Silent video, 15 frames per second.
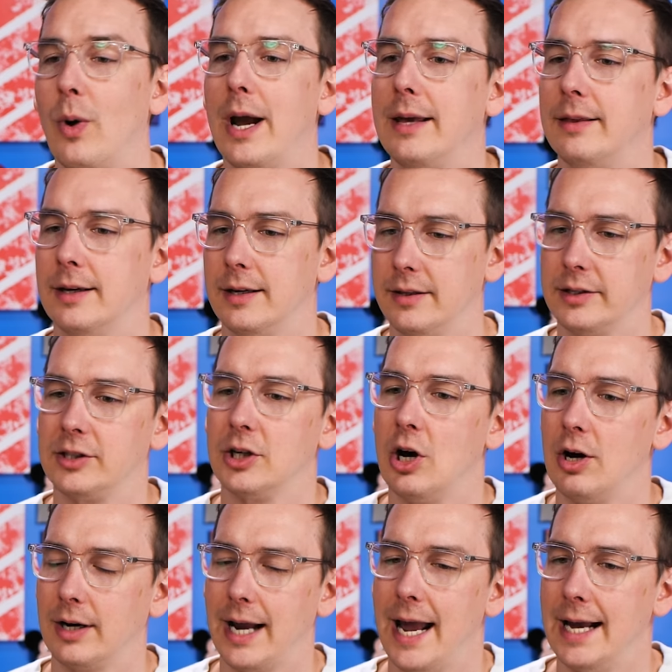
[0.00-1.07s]
way the the
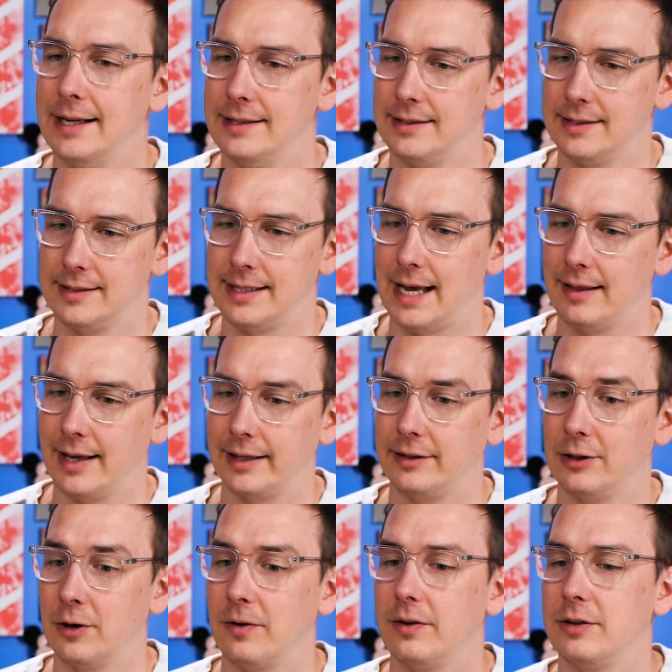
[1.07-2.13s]
song ends is that like
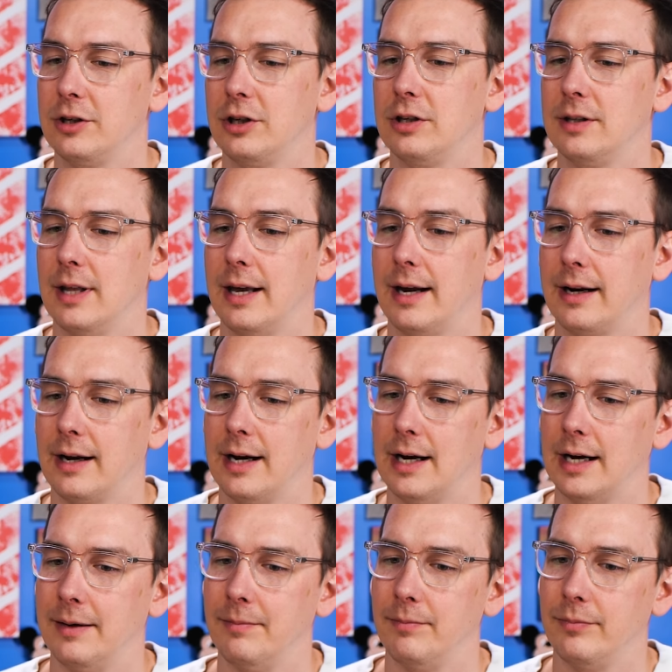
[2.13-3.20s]
the like
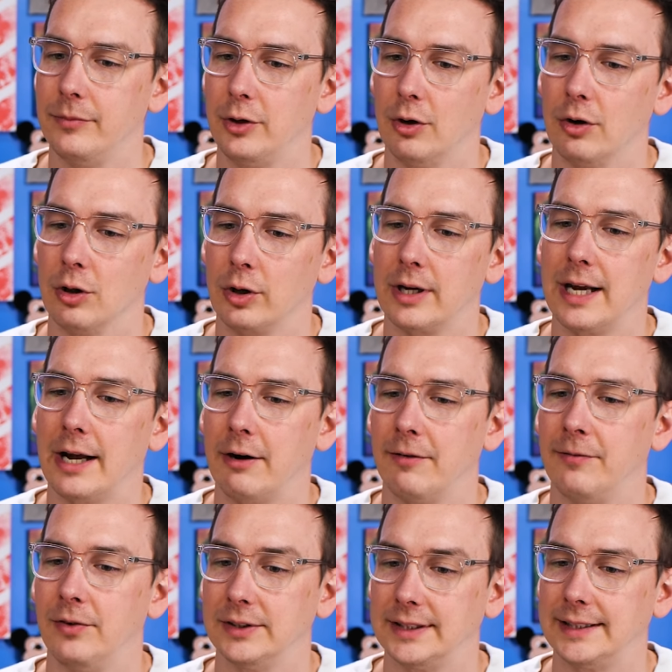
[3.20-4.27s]
um, you're looking at her
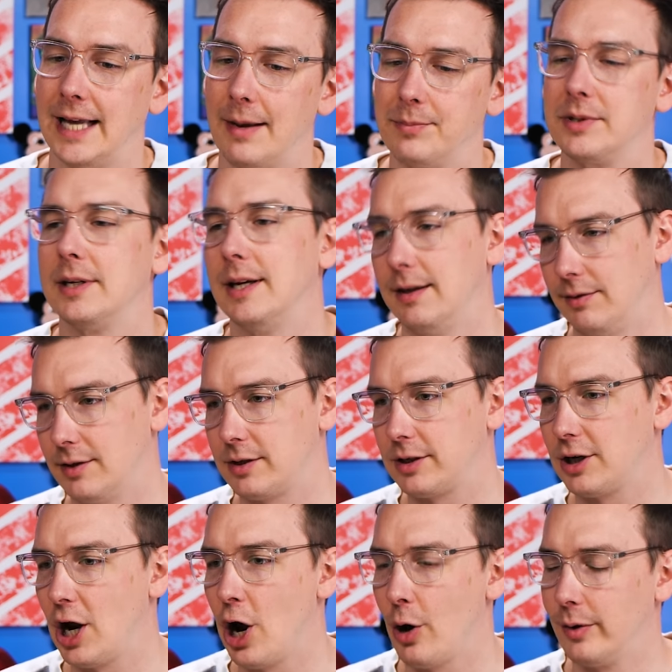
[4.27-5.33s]
footsteps in the
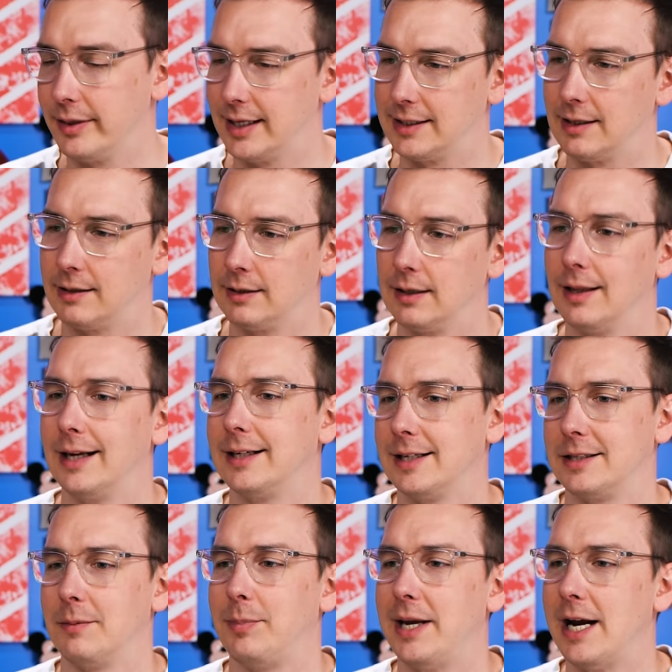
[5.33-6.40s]
snow and they suddenly like
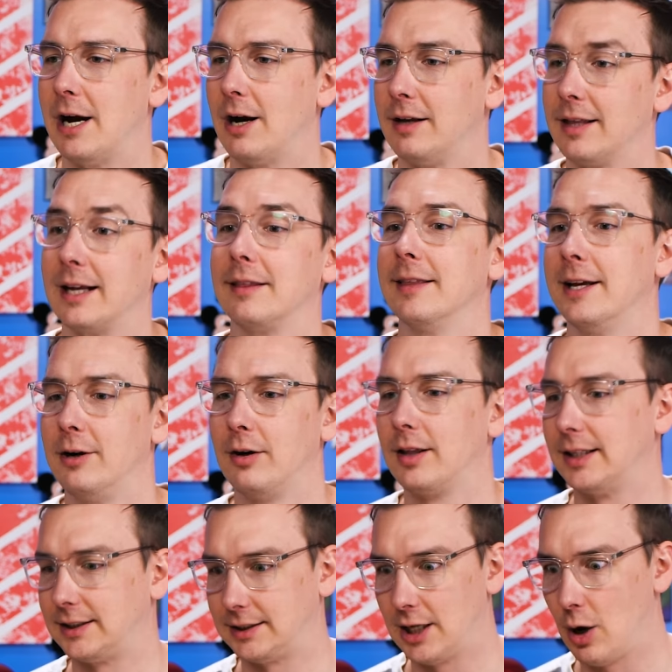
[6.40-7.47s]
disappear and like
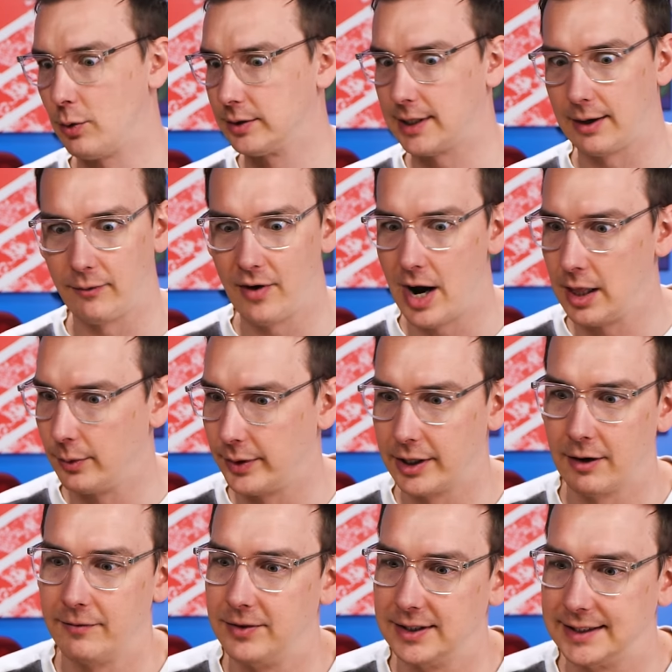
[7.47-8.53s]
literally snow was like following
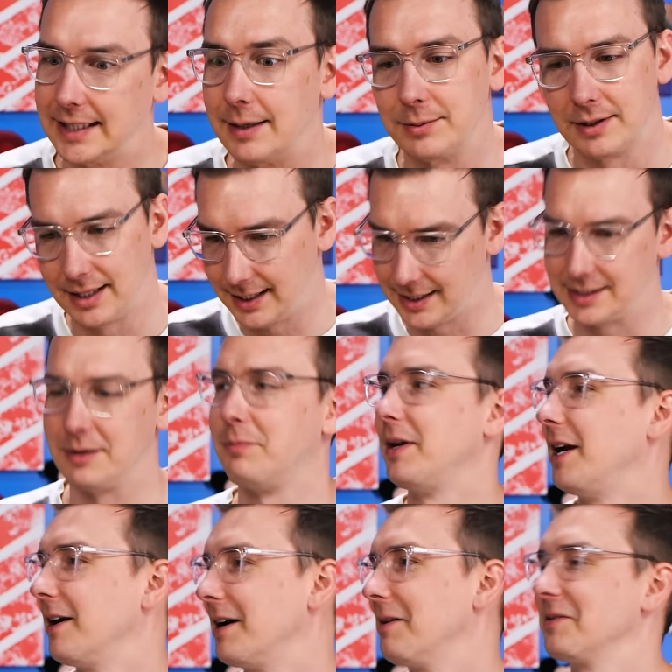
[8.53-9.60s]
her footsteps and they
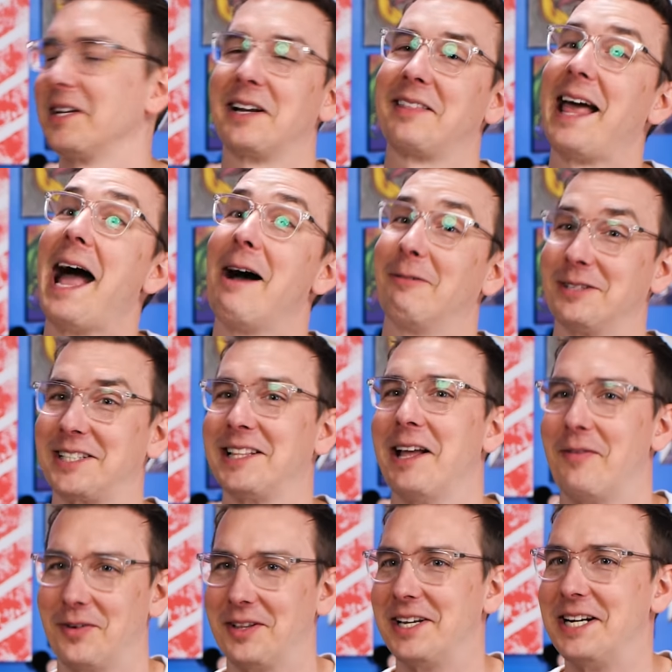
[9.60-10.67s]
disappeared. I was like, that was
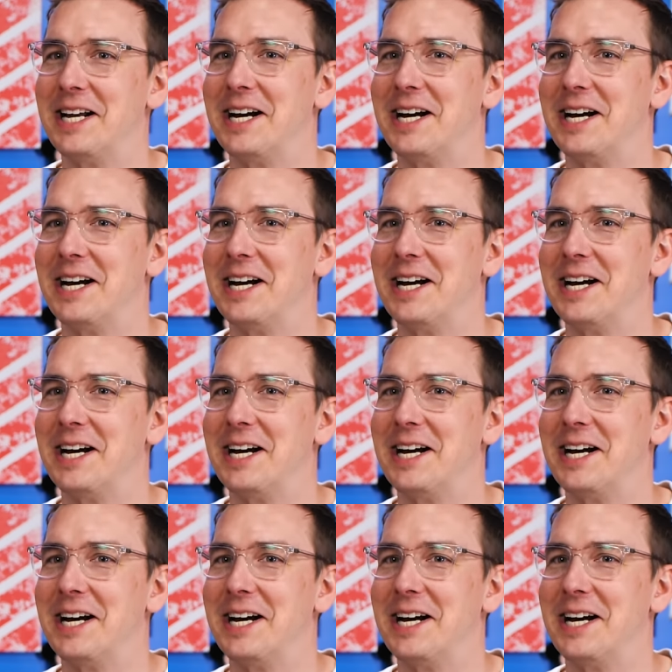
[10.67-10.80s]
cleverly